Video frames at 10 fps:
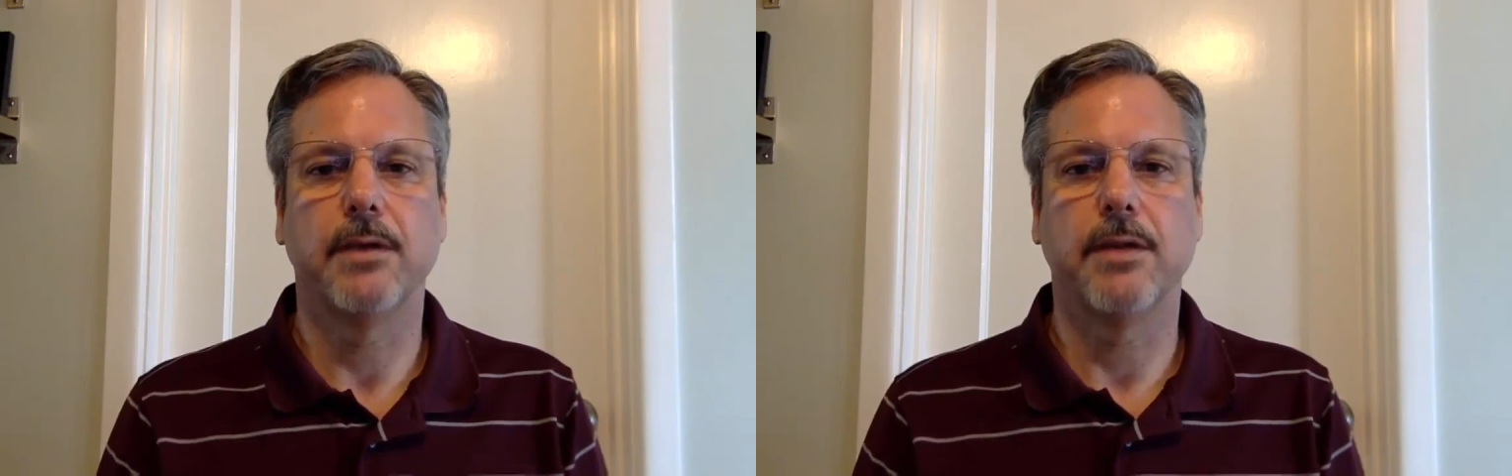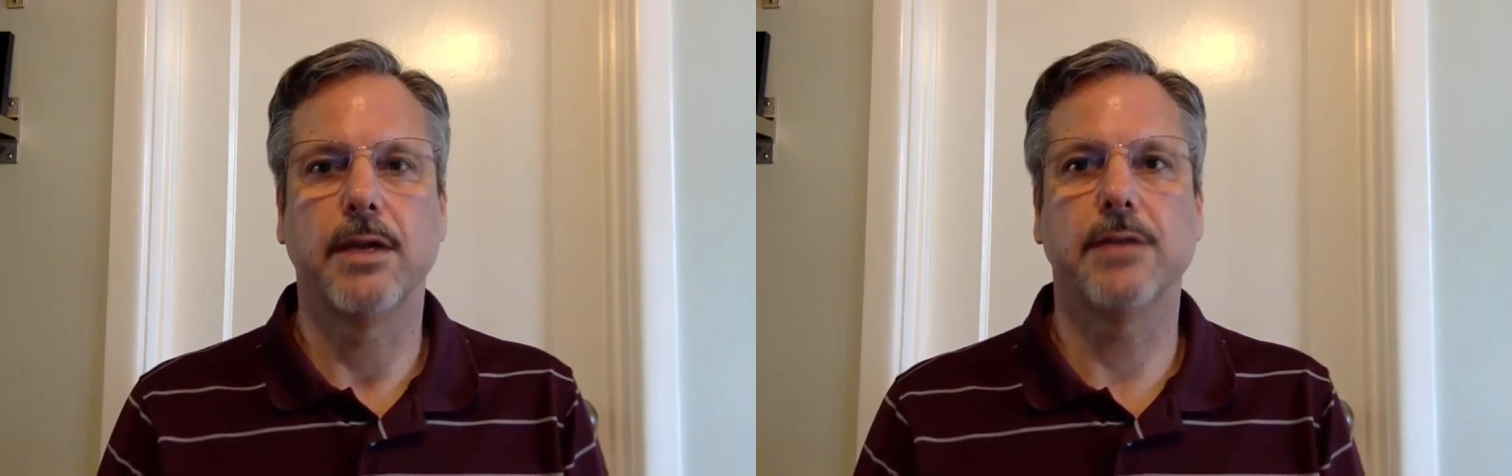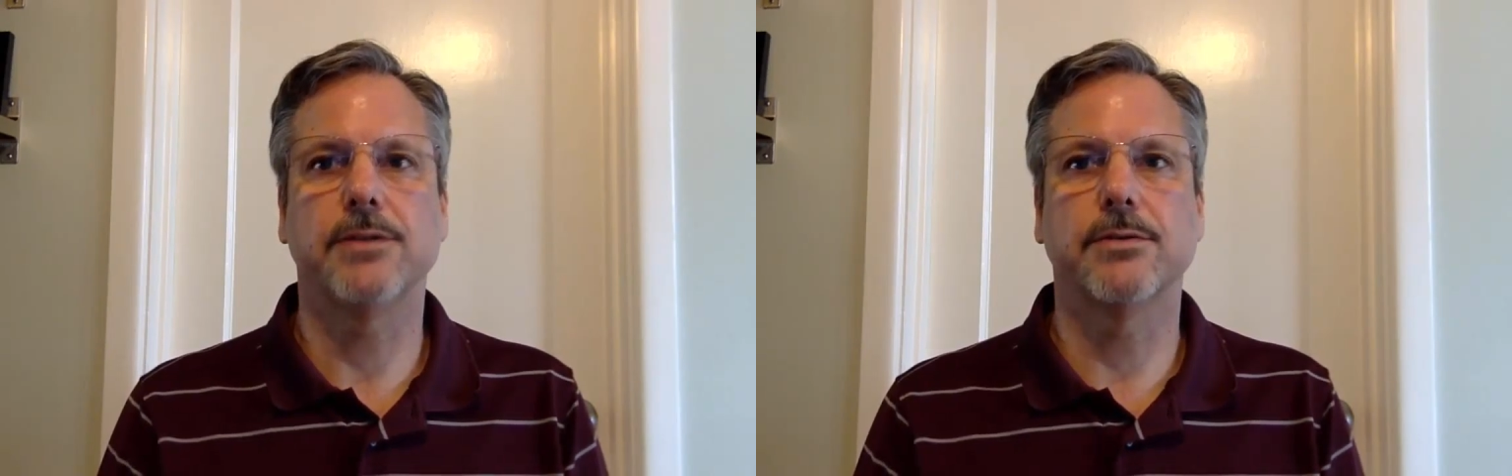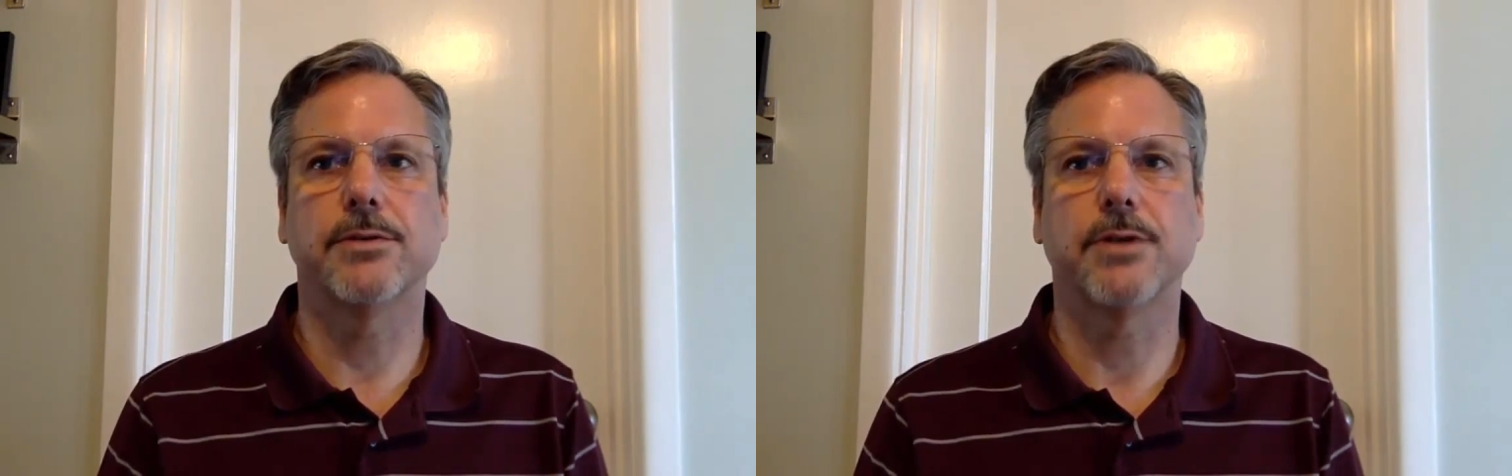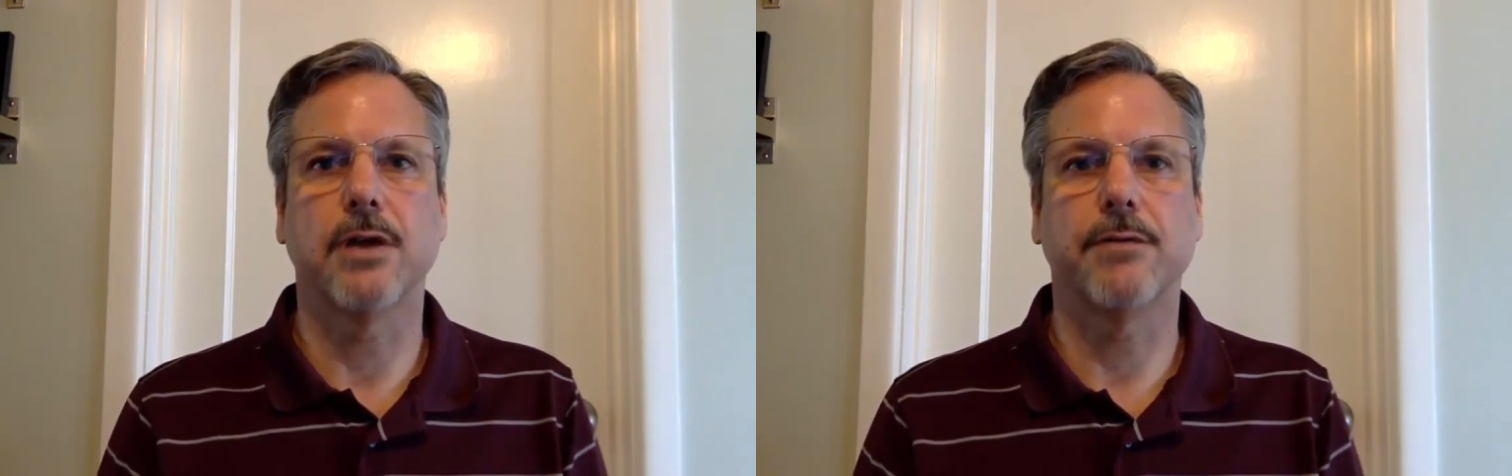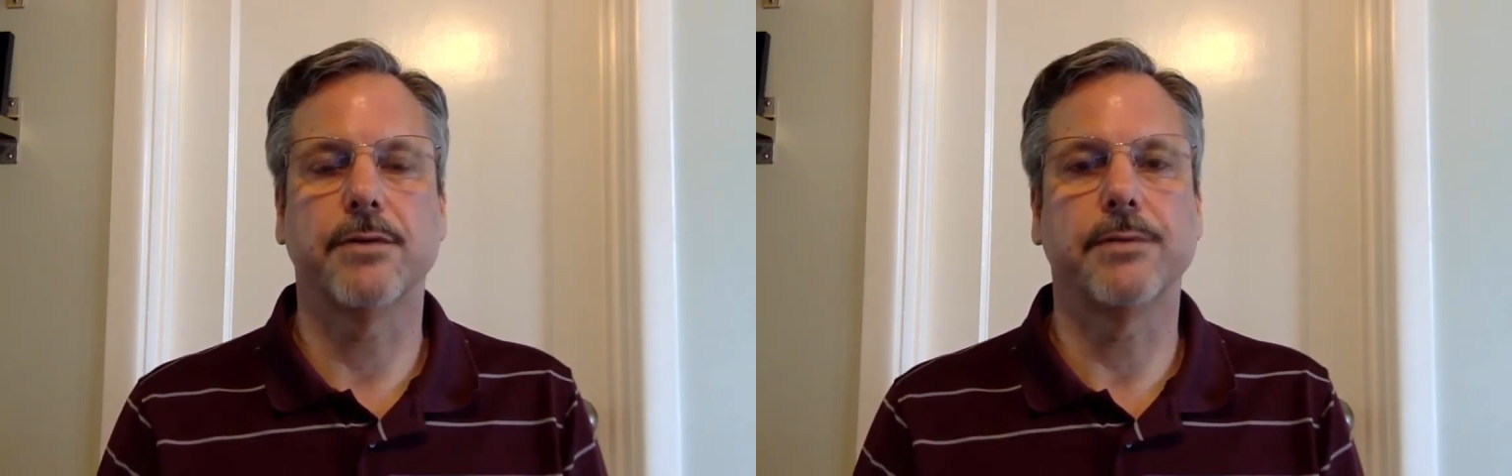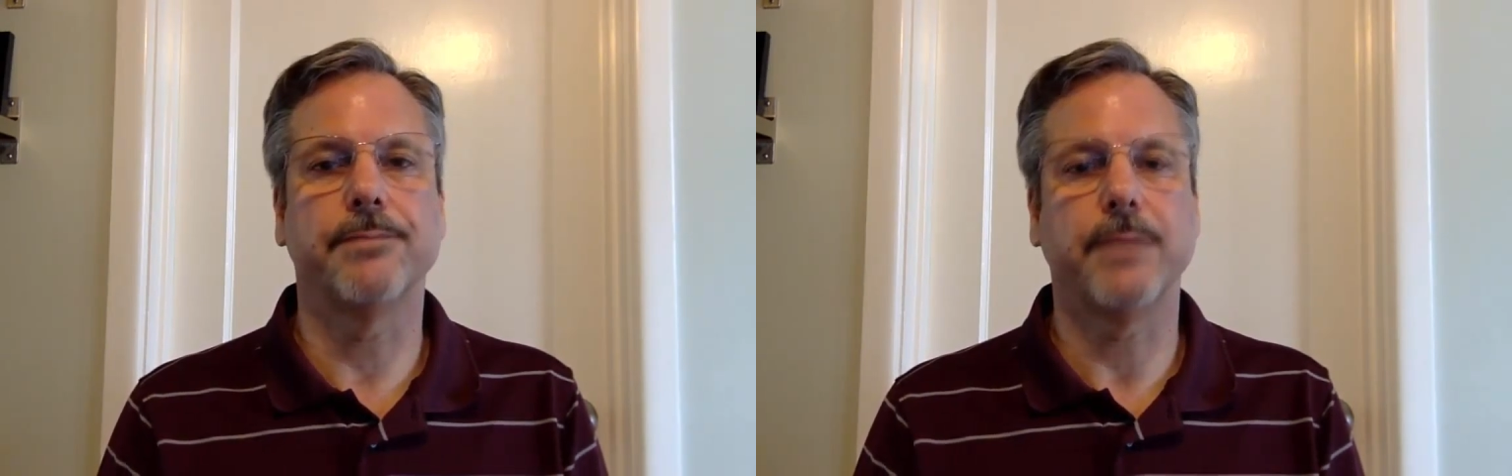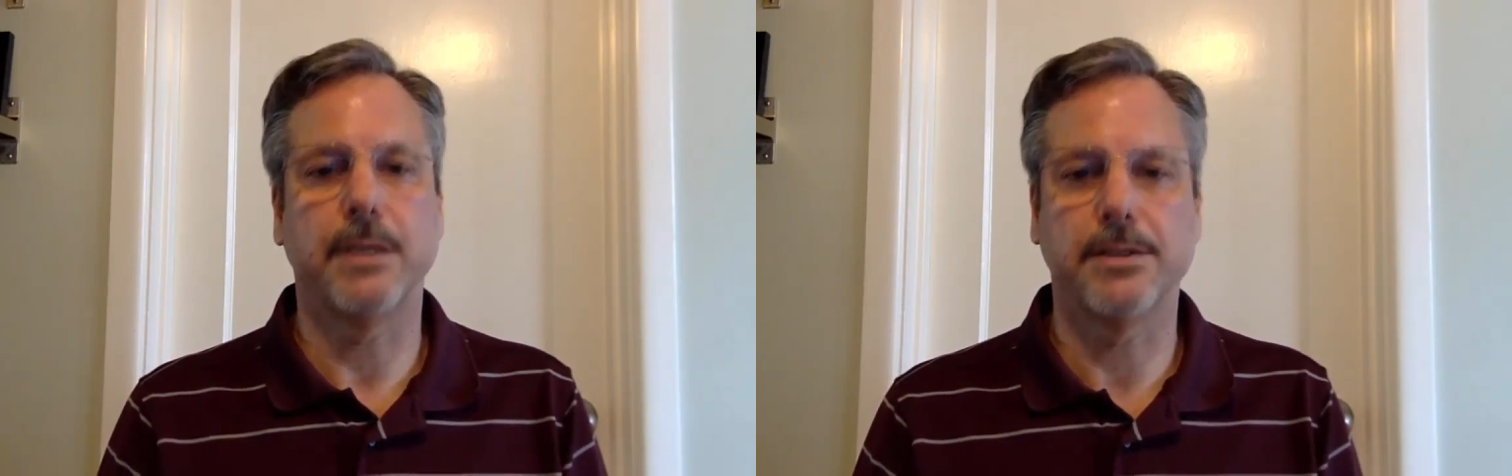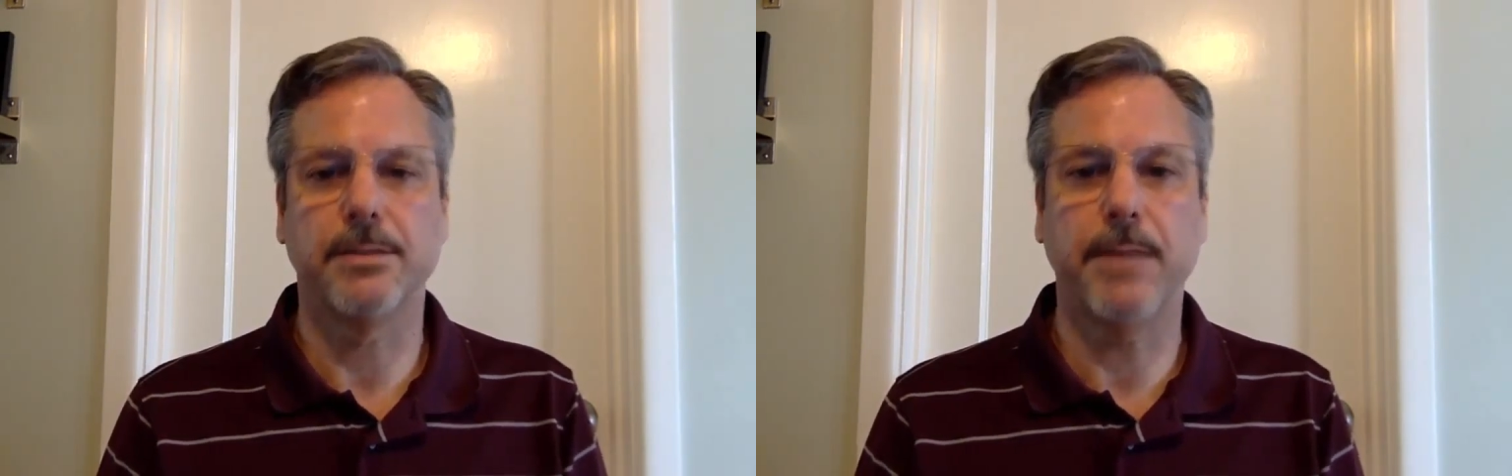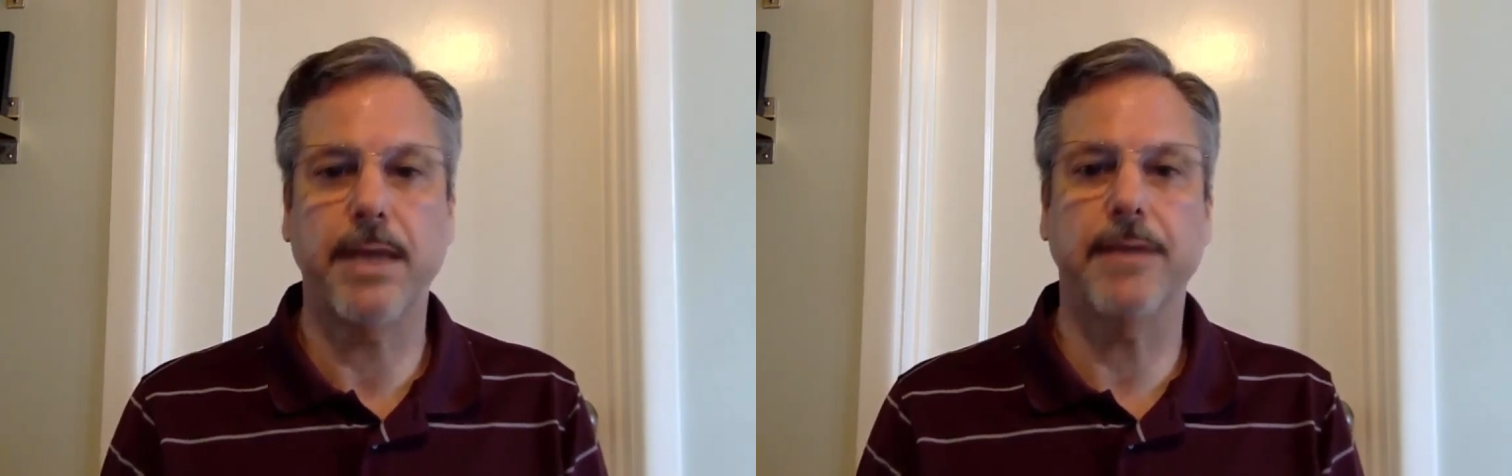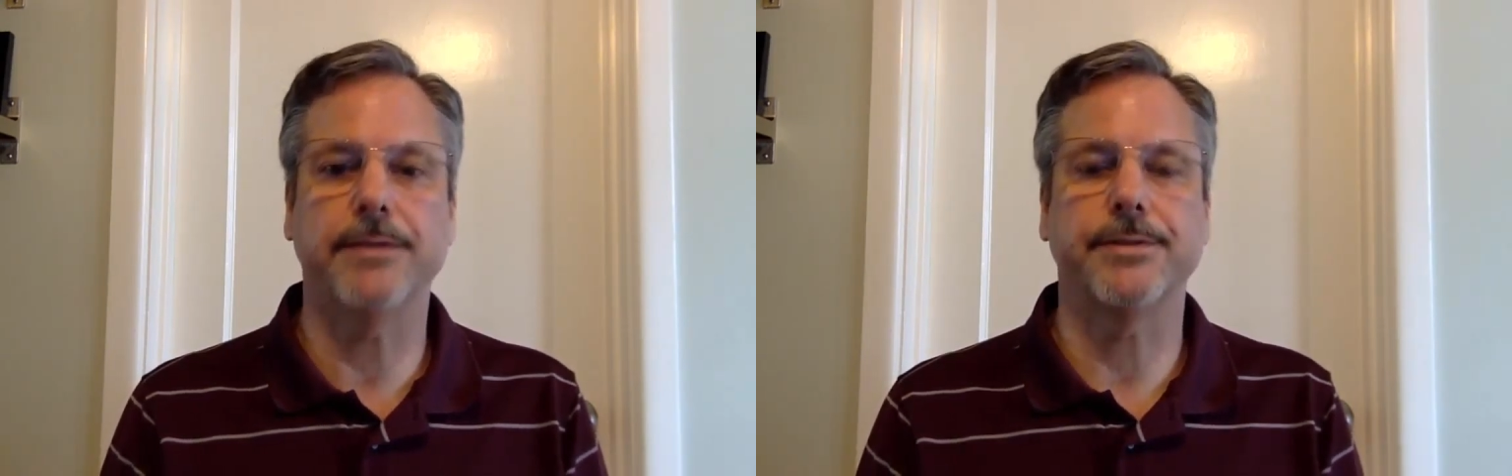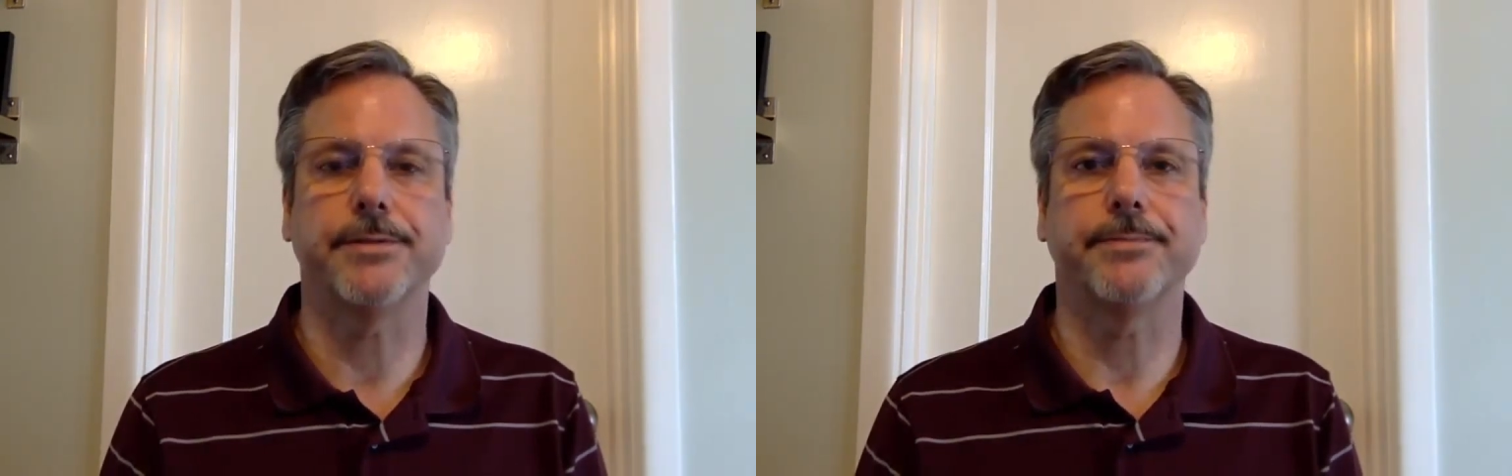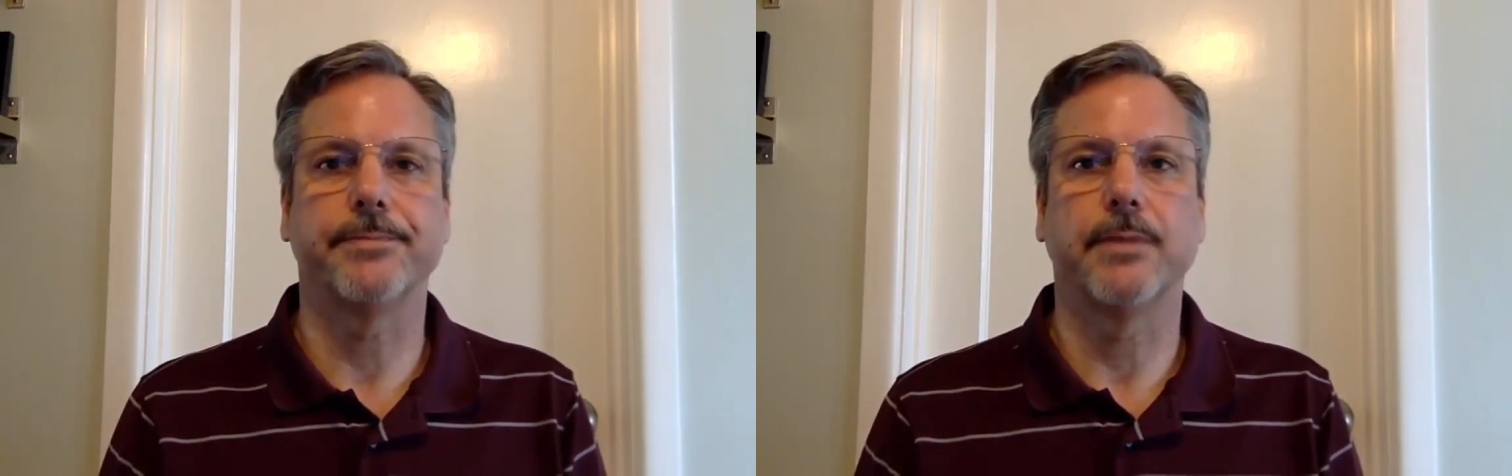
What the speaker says: The answer is often, it depends.